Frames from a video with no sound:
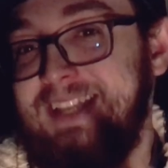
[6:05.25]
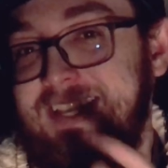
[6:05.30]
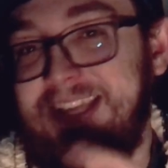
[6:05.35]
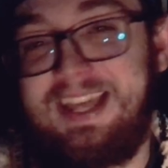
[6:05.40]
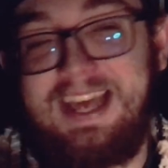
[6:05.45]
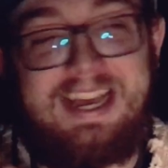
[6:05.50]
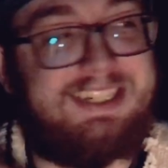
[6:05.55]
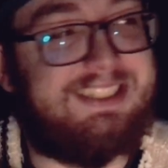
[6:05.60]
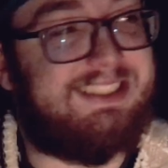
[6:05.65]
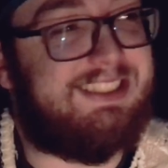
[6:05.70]

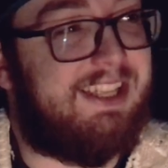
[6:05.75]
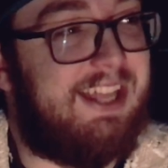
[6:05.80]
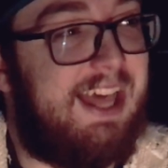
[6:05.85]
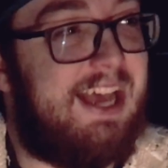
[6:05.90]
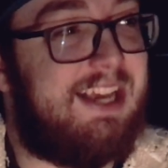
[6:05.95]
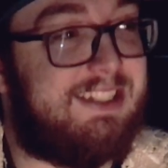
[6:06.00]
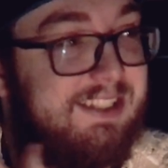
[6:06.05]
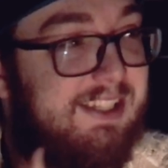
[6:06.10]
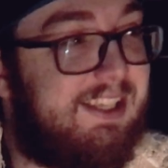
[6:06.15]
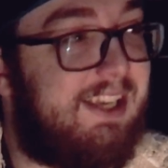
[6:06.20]

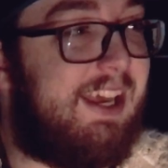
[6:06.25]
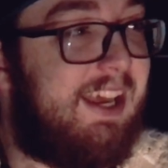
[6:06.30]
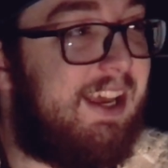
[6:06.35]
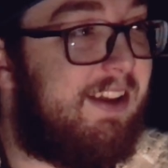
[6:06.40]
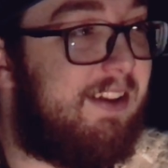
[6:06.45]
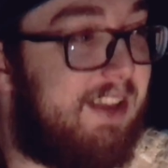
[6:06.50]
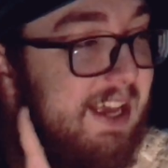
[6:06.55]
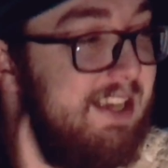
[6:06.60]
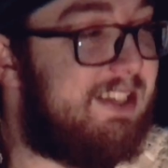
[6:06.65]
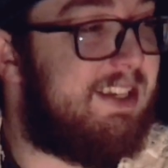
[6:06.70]
That's the
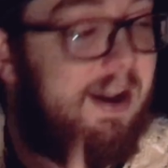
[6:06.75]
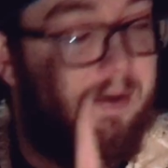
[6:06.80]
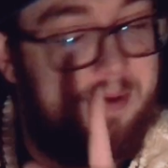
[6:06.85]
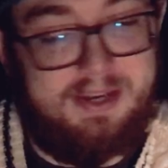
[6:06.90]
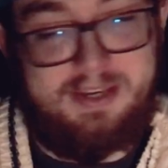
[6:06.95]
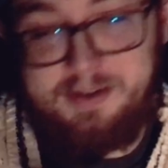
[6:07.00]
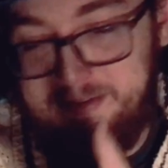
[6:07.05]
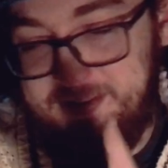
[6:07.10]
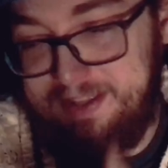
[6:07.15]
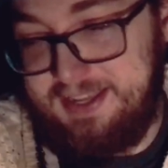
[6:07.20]
kicker. That's how we
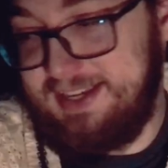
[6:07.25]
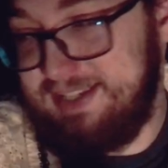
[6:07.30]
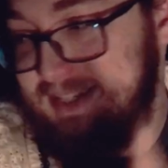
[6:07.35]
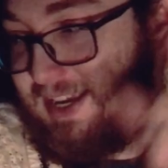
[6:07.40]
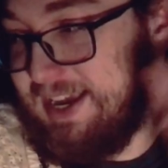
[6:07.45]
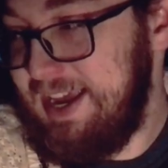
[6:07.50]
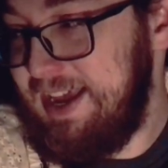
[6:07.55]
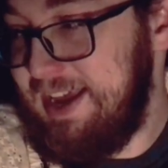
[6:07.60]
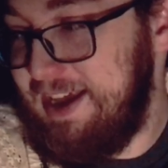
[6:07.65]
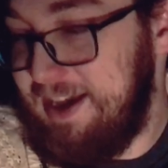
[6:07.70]
do
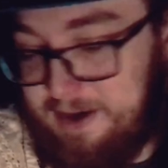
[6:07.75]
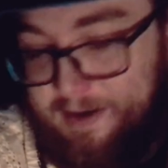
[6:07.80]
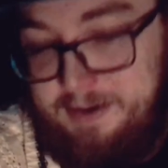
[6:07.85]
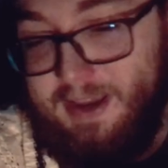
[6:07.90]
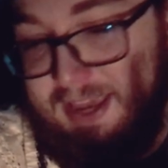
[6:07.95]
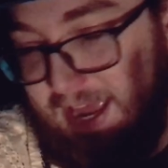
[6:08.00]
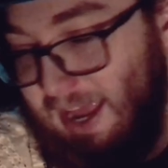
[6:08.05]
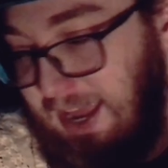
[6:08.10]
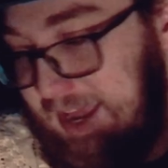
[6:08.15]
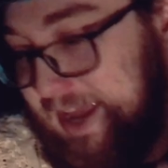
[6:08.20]
this.
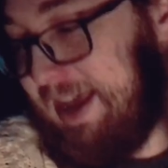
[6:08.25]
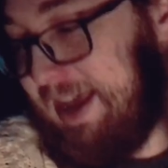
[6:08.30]
Okay.